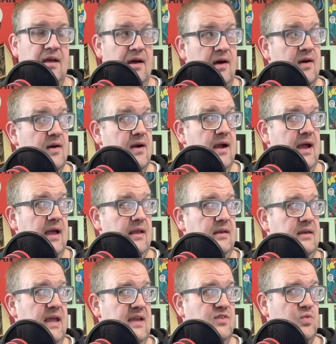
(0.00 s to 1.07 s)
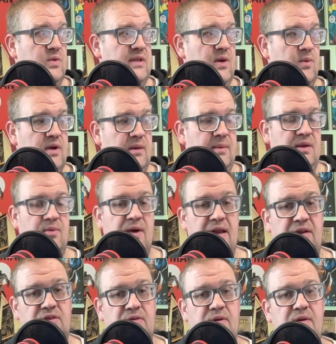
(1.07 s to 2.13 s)
Our next one that we're going to be
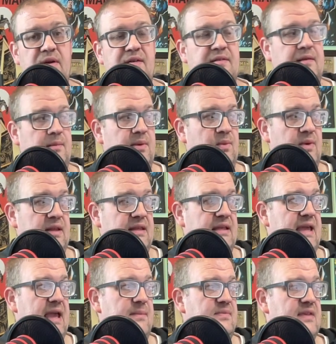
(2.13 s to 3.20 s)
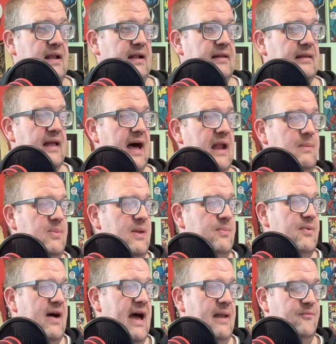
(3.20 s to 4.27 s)
running through is going to be one of the games that a lot of
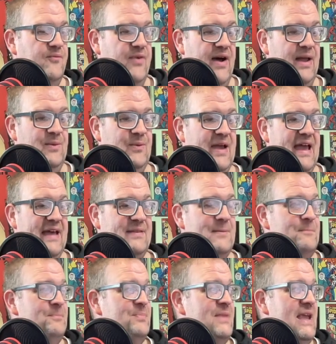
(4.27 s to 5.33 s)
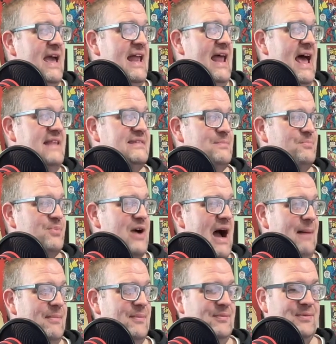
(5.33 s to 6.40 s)
people had fun with and had some
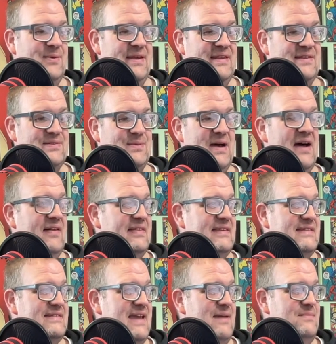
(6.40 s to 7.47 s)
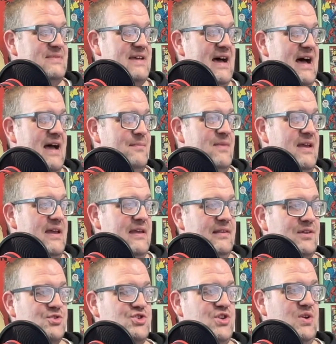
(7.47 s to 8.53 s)
problems with as well at the same time.
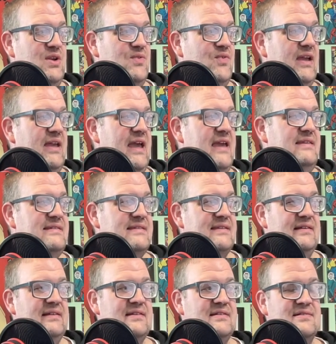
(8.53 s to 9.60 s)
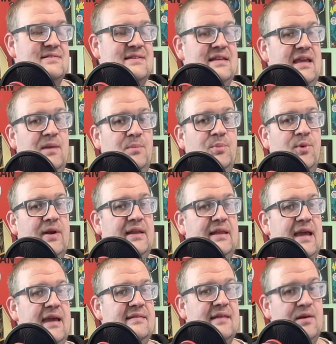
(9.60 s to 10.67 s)
There's two different cases on this. There's an imported
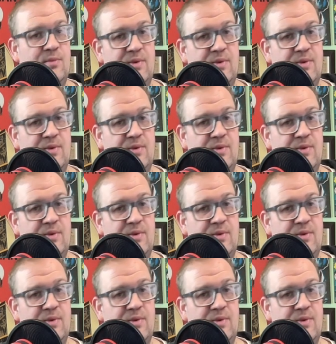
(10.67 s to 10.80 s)
case and a